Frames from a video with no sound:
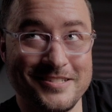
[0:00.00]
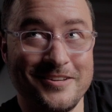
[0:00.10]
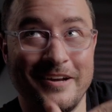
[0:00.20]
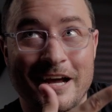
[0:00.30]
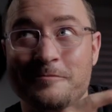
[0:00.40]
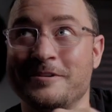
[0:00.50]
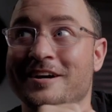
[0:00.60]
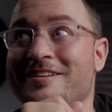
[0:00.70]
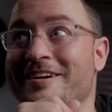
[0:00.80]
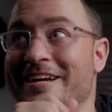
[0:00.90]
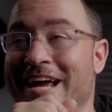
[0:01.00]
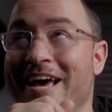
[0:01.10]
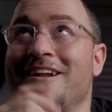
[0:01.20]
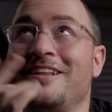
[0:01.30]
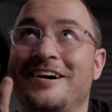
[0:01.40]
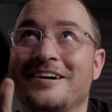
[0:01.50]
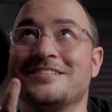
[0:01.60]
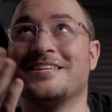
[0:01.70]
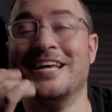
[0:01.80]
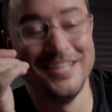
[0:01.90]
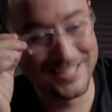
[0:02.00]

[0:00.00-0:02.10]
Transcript: so now I'm kind of like at a loss.